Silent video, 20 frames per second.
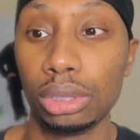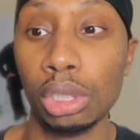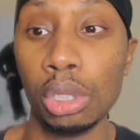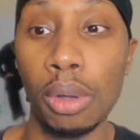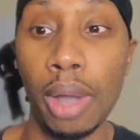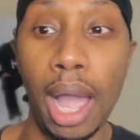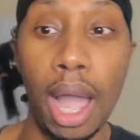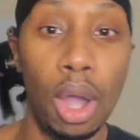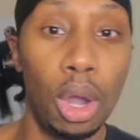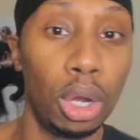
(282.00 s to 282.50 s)

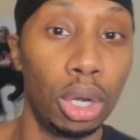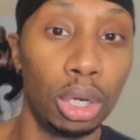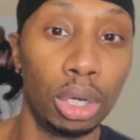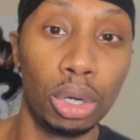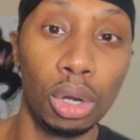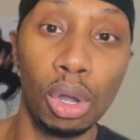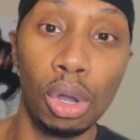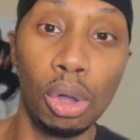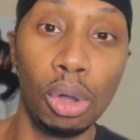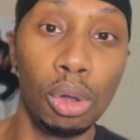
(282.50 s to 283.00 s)
throughout
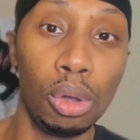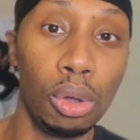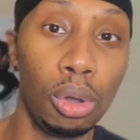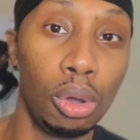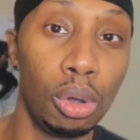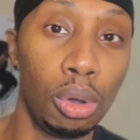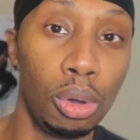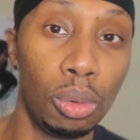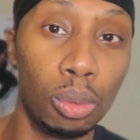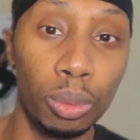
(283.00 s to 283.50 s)
her
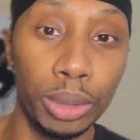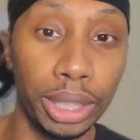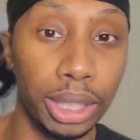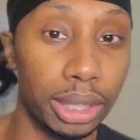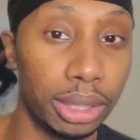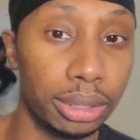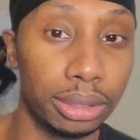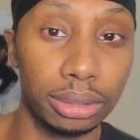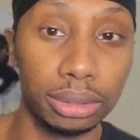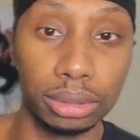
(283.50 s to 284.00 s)
whole
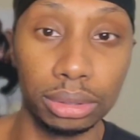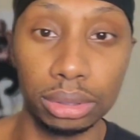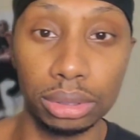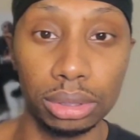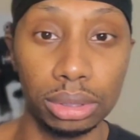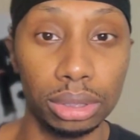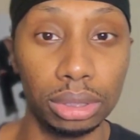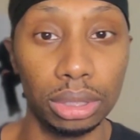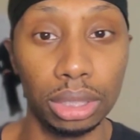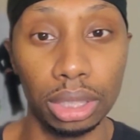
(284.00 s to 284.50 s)
week.
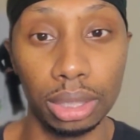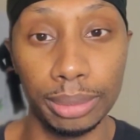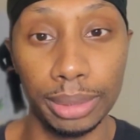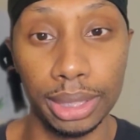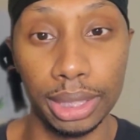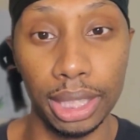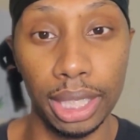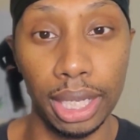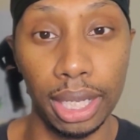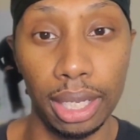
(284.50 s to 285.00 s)
You know what I'm
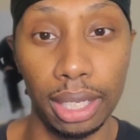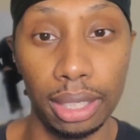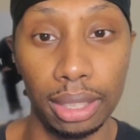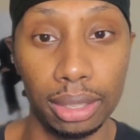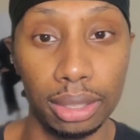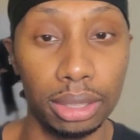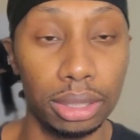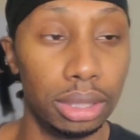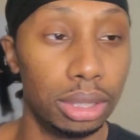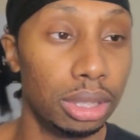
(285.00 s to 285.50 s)

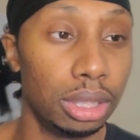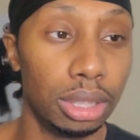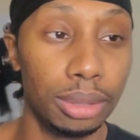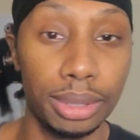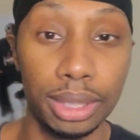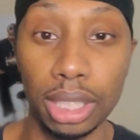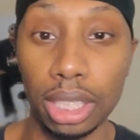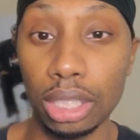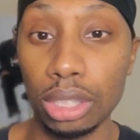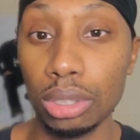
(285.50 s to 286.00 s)
saying?
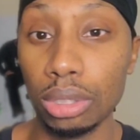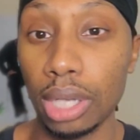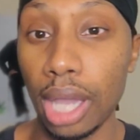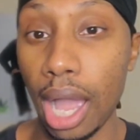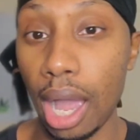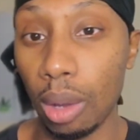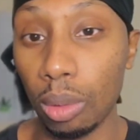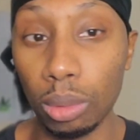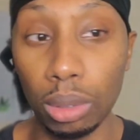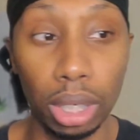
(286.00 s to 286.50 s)
You
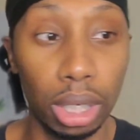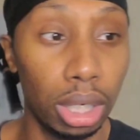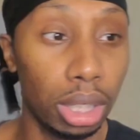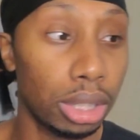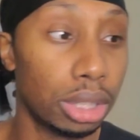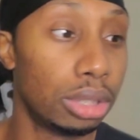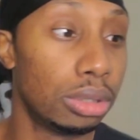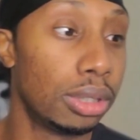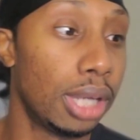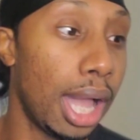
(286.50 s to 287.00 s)
got
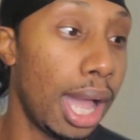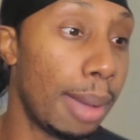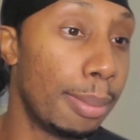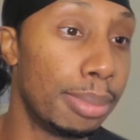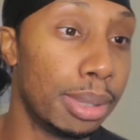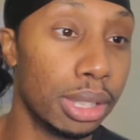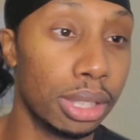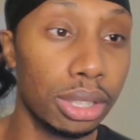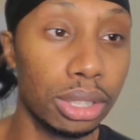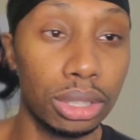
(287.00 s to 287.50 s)
work, you
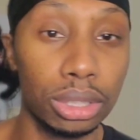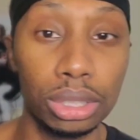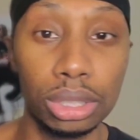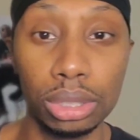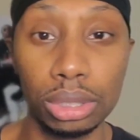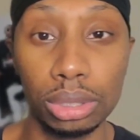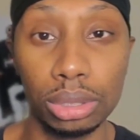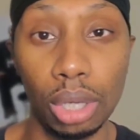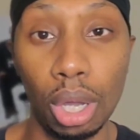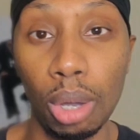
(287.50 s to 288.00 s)
got
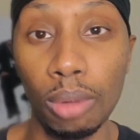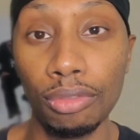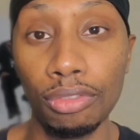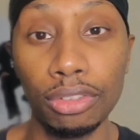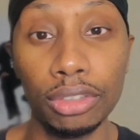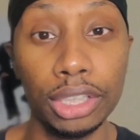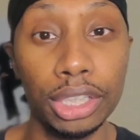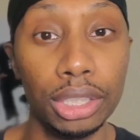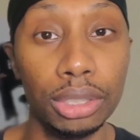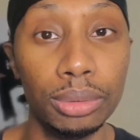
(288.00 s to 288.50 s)
bills.
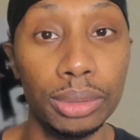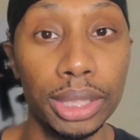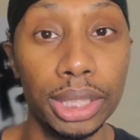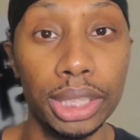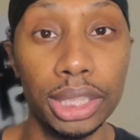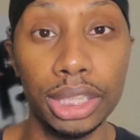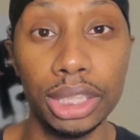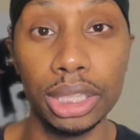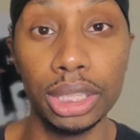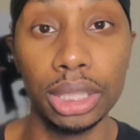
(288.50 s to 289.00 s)
Hopefully you in
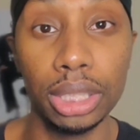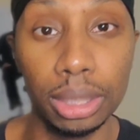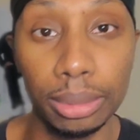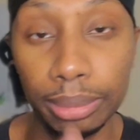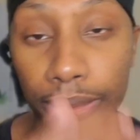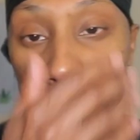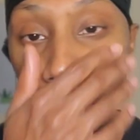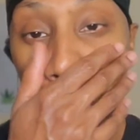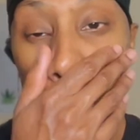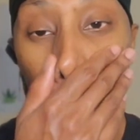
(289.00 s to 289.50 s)
the
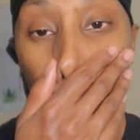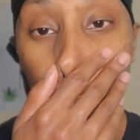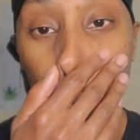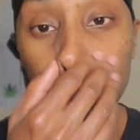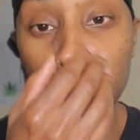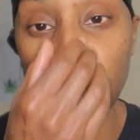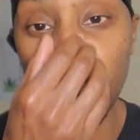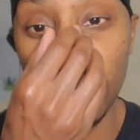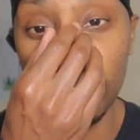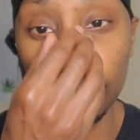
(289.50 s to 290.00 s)
gym,
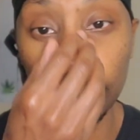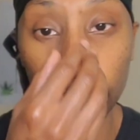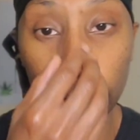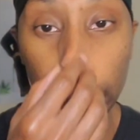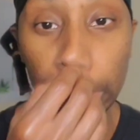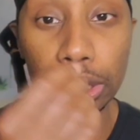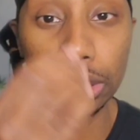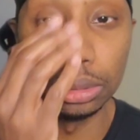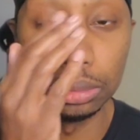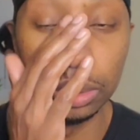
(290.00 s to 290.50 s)
you got
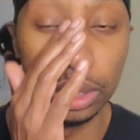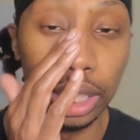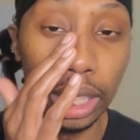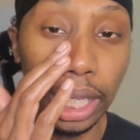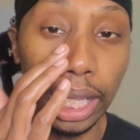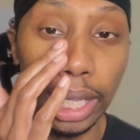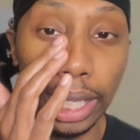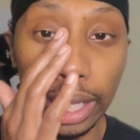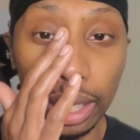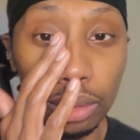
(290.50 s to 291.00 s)
friends you want to
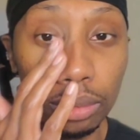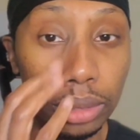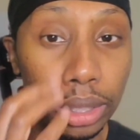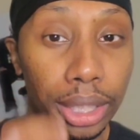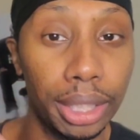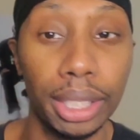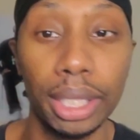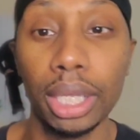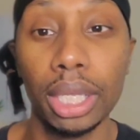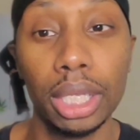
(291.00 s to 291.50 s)
hang out
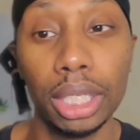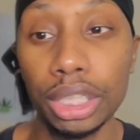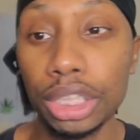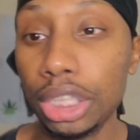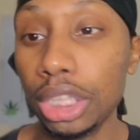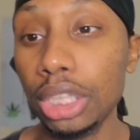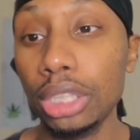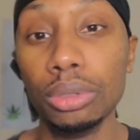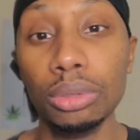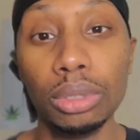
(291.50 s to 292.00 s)
with.
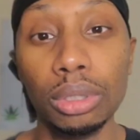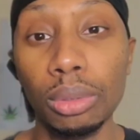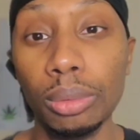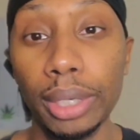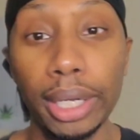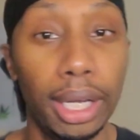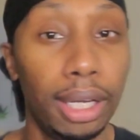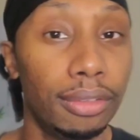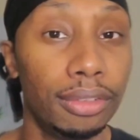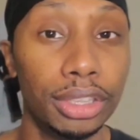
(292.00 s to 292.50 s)
She
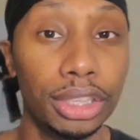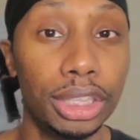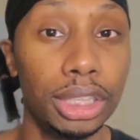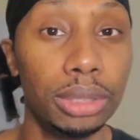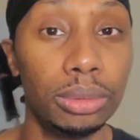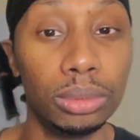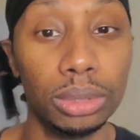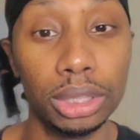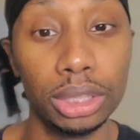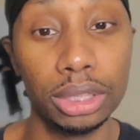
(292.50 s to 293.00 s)
doing whatever
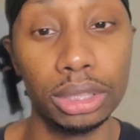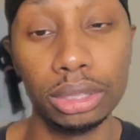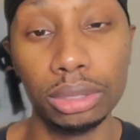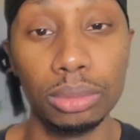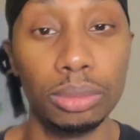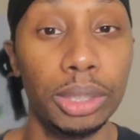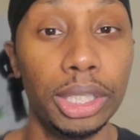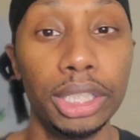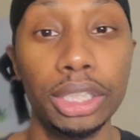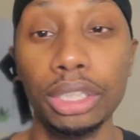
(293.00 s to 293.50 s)
she want to
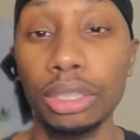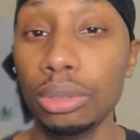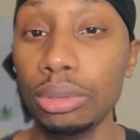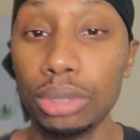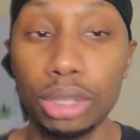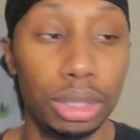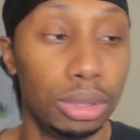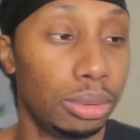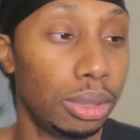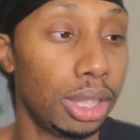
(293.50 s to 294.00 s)
do. When
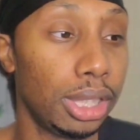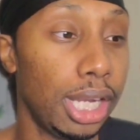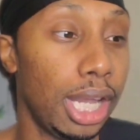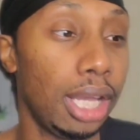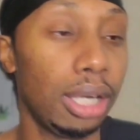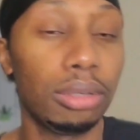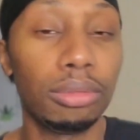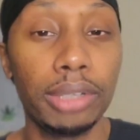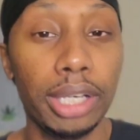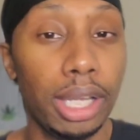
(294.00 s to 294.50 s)
you two are
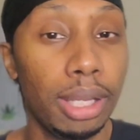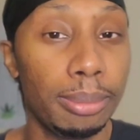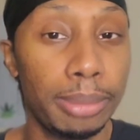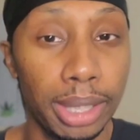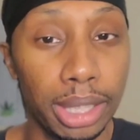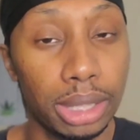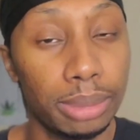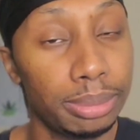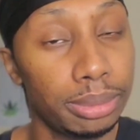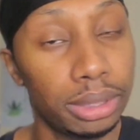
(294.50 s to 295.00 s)
not around,
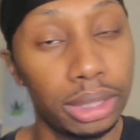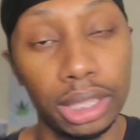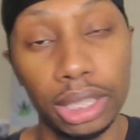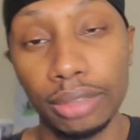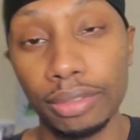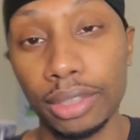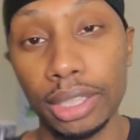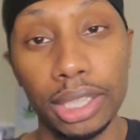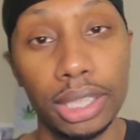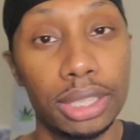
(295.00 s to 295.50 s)
best
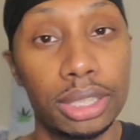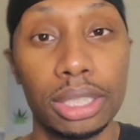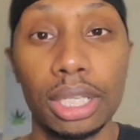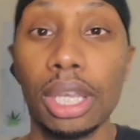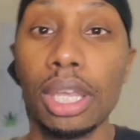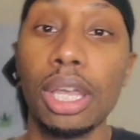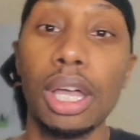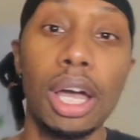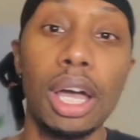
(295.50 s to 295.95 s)
believe there's